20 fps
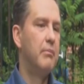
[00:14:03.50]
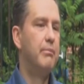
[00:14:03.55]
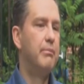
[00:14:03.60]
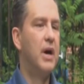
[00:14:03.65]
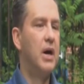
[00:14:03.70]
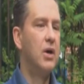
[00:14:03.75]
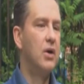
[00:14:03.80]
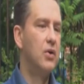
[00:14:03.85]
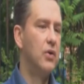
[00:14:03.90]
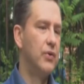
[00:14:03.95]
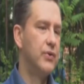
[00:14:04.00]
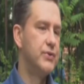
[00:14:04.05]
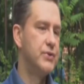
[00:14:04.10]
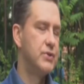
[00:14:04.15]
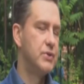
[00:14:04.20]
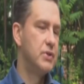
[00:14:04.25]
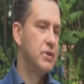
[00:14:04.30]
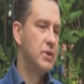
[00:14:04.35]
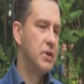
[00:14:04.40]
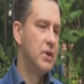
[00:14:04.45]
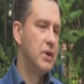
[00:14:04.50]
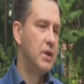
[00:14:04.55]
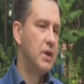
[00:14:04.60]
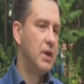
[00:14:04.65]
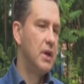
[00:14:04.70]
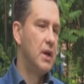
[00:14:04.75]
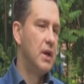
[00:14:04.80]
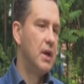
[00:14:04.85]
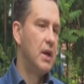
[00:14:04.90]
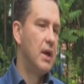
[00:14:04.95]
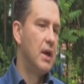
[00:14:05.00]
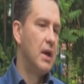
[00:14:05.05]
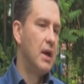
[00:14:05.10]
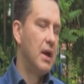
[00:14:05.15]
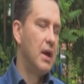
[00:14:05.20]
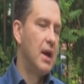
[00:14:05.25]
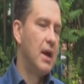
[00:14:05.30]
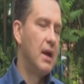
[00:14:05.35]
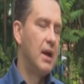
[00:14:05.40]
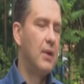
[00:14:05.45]
bungles.
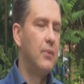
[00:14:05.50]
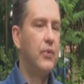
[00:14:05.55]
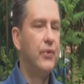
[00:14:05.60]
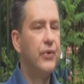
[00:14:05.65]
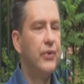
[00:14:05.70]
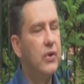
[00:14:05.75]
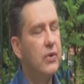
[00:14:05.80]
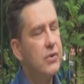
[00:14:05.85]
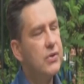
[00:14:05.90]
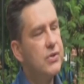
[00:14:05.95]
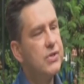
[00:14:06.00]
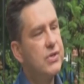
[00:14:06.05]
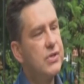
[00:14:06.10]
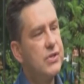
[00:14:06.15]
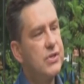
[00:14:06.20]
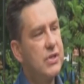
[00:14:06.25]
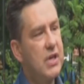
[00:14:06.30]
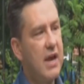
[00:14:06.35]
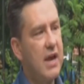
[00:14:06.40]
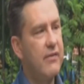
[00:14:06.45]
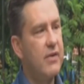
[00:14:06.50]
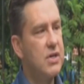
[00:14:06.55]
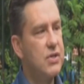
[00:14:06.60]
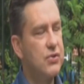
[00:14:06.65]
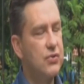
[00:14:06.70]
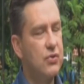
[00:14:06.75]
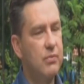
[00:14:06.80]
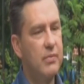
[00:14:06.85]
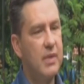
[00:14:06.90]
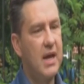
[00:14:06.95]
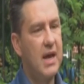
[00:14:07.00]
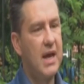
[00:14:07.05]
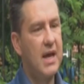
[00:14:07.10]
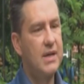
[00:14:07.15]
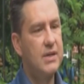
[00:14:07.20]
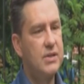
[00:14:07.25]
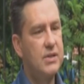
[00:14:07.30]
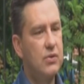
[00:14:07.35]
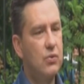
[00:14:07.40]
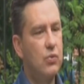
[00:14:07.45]
And I will use the savings from
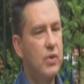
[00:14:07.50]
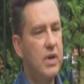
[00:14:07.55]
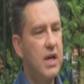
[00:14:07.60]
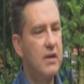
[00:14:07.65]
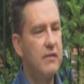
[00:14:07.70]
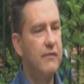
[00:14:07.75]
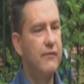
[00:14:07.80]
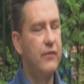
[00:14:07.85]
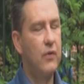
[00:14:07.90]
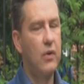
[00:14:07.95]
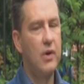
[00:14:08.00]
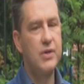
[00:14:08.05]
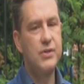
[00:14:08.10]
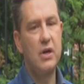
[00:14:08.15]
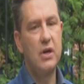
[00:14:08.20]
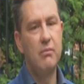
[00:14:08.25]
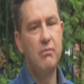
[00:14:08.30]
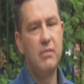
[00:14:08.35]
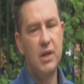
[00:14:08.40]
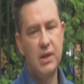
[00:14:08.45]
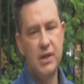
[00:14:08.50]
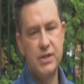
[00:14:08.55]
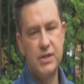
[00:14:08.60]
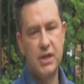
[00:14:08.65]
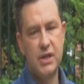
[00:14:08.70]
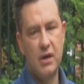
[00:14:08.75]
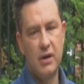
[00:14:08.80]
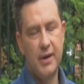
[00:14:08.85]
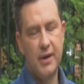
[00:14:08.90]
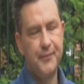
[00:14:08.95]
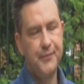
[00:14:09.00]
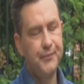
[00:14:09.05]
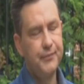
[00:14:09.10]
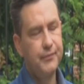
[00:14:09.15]
that to reinforce our military.